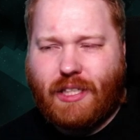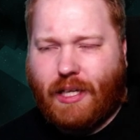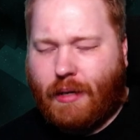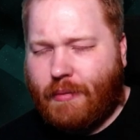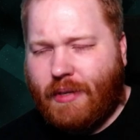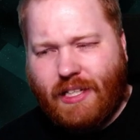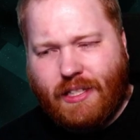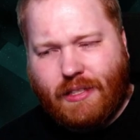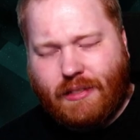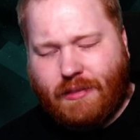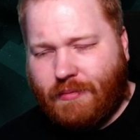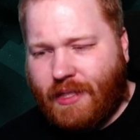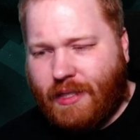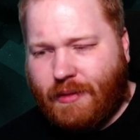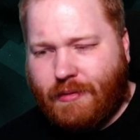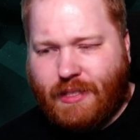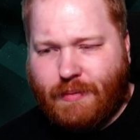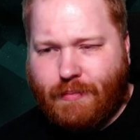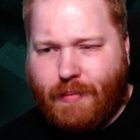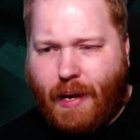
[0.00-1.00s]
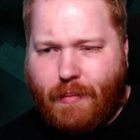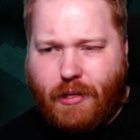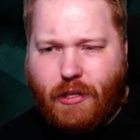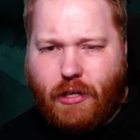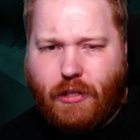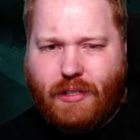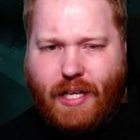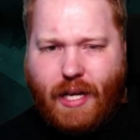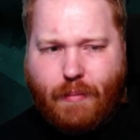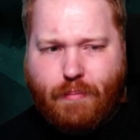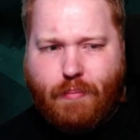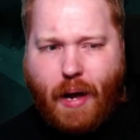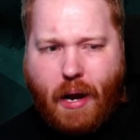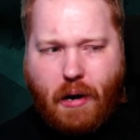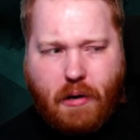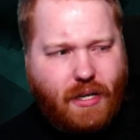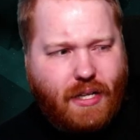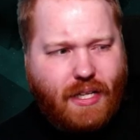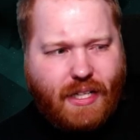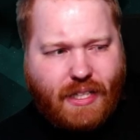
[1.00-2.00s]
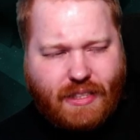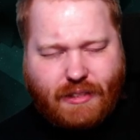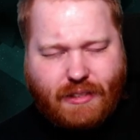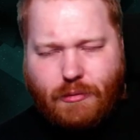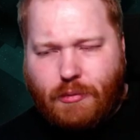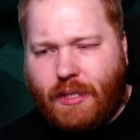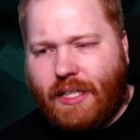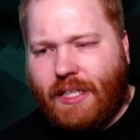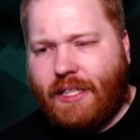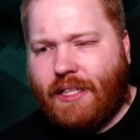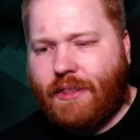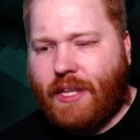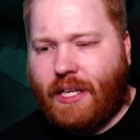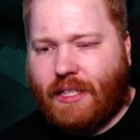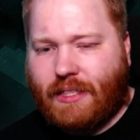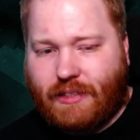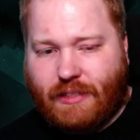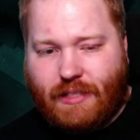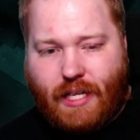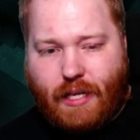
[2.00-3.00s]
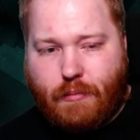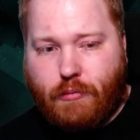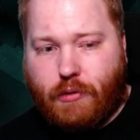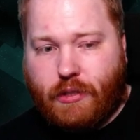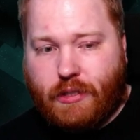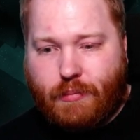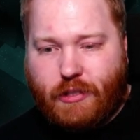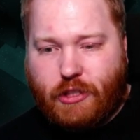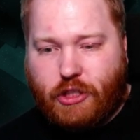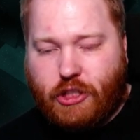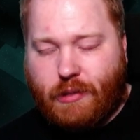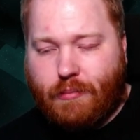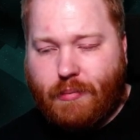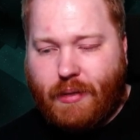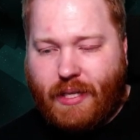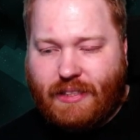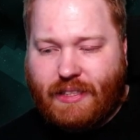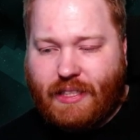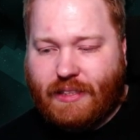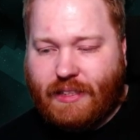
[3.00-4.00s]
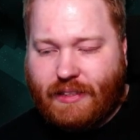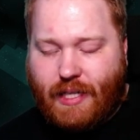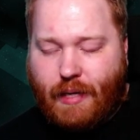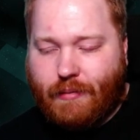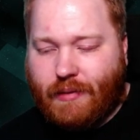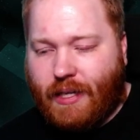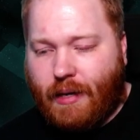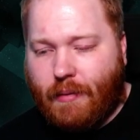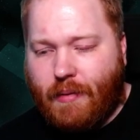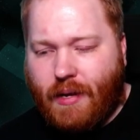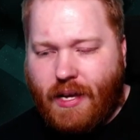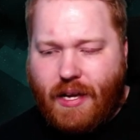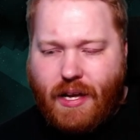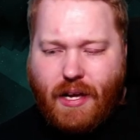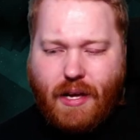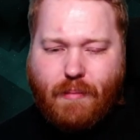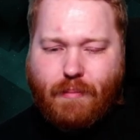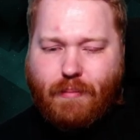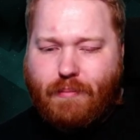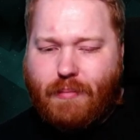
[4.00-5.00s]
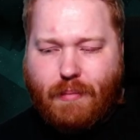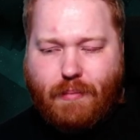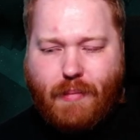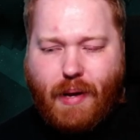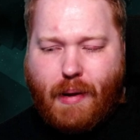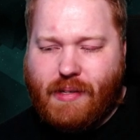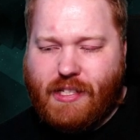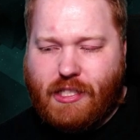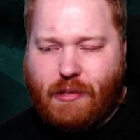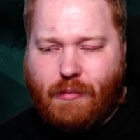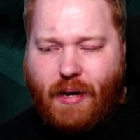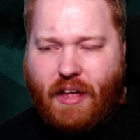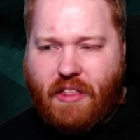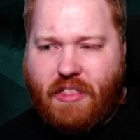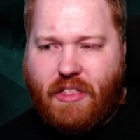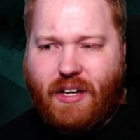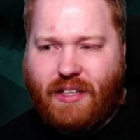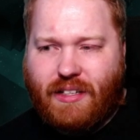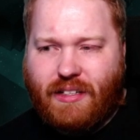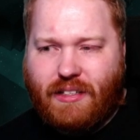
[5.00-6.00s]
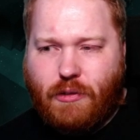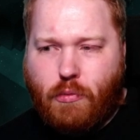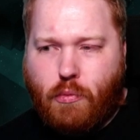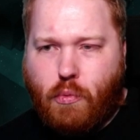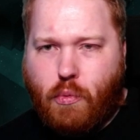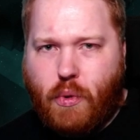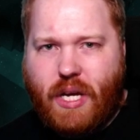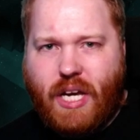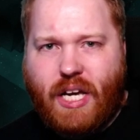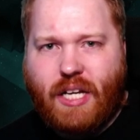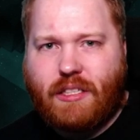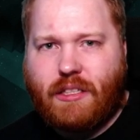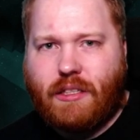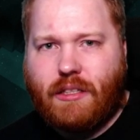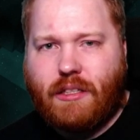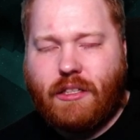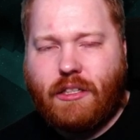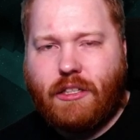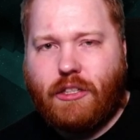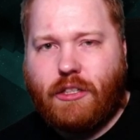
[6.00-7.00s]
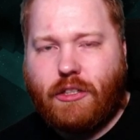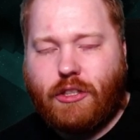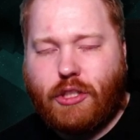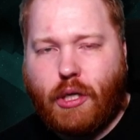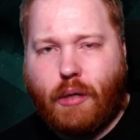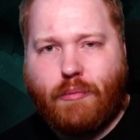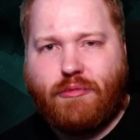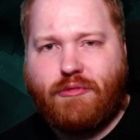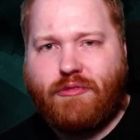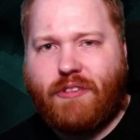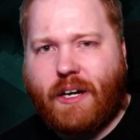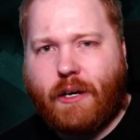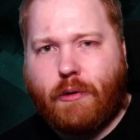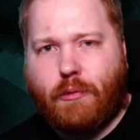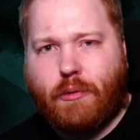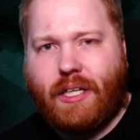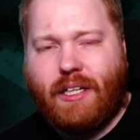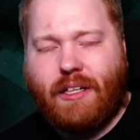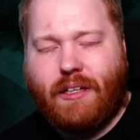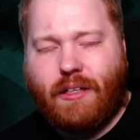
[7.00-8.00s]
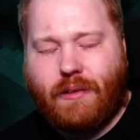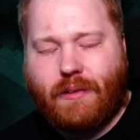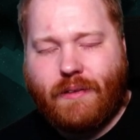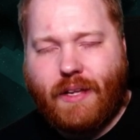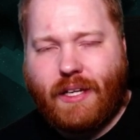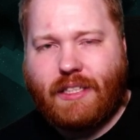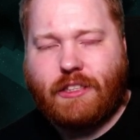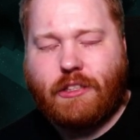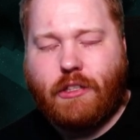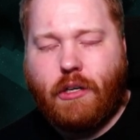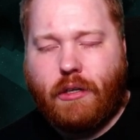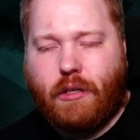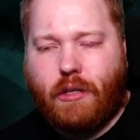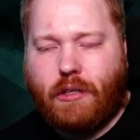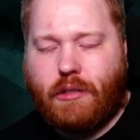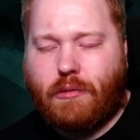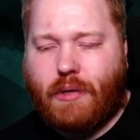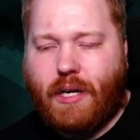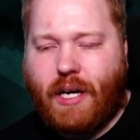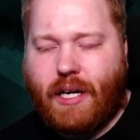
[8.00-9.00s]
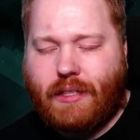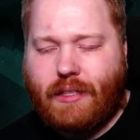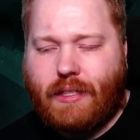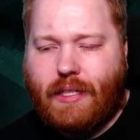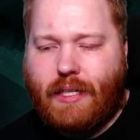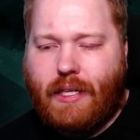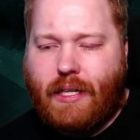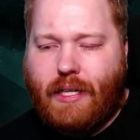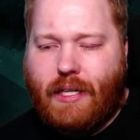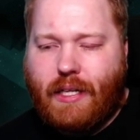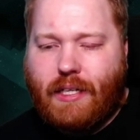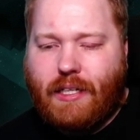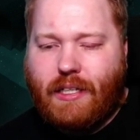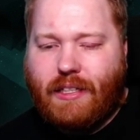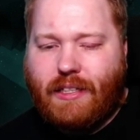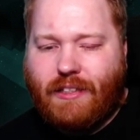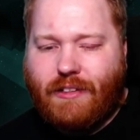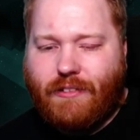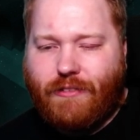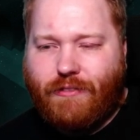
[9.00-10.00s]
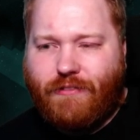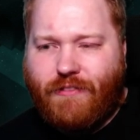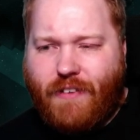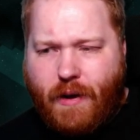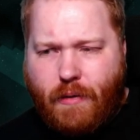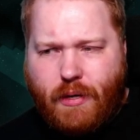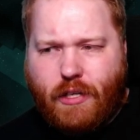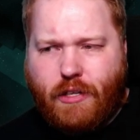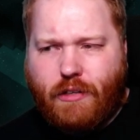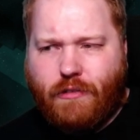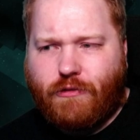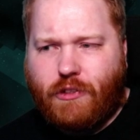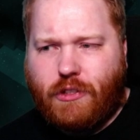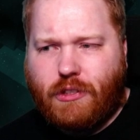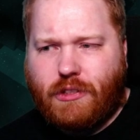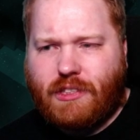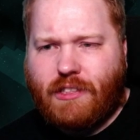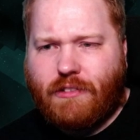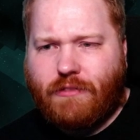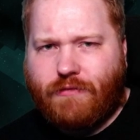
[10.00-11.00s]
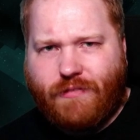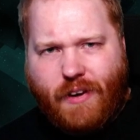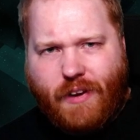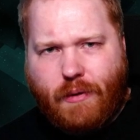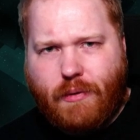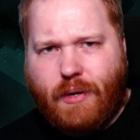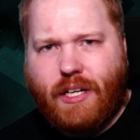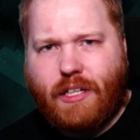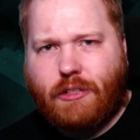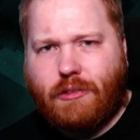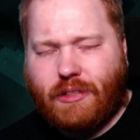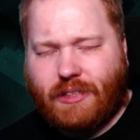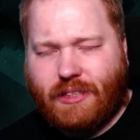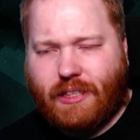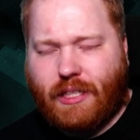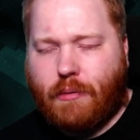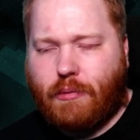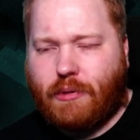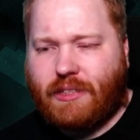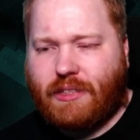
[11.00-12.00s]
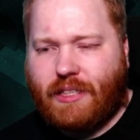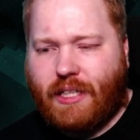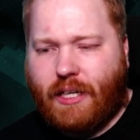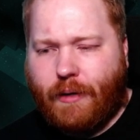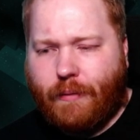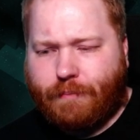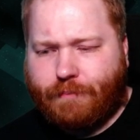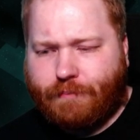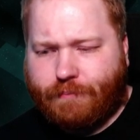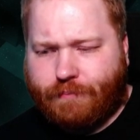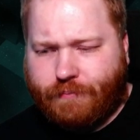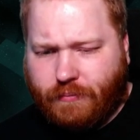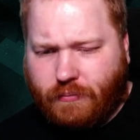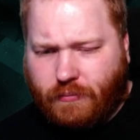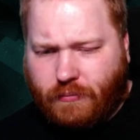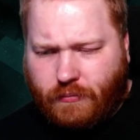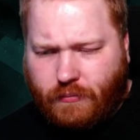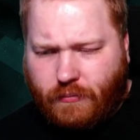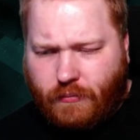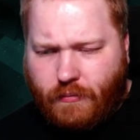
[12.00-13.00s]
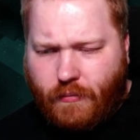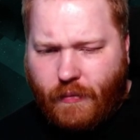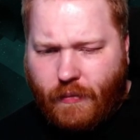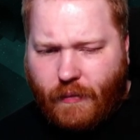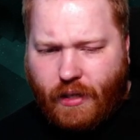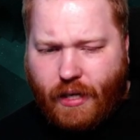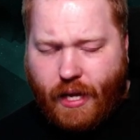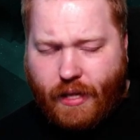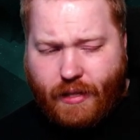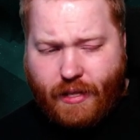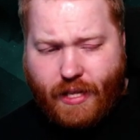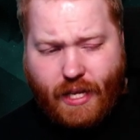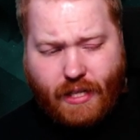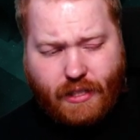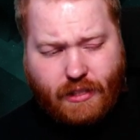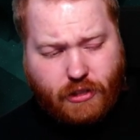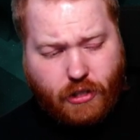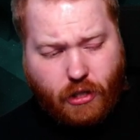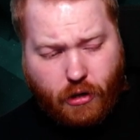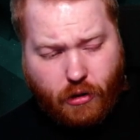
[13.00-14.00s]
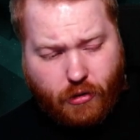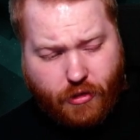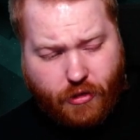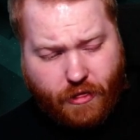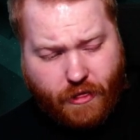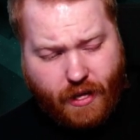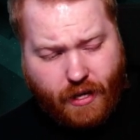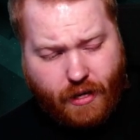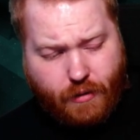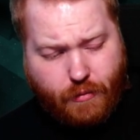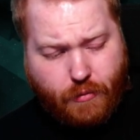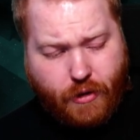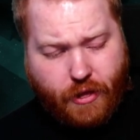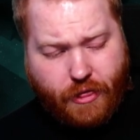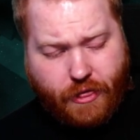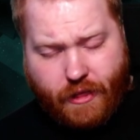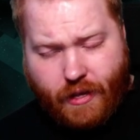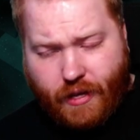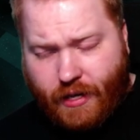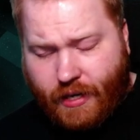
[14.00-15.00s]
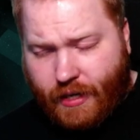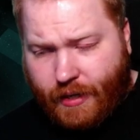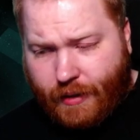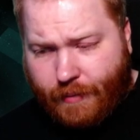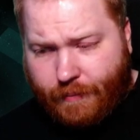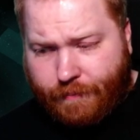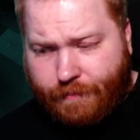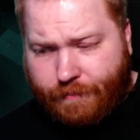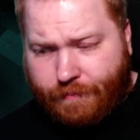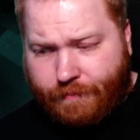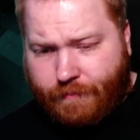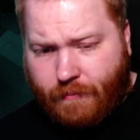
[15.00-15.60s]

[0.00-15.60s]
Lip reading: I mean, it's maybe not like parallels, really. That's like multiple Shinpeis at the same time, but maybe some other weird tomfuckery that is going on, right? Very confusing, very interesting, I would say. And then the whole thing with the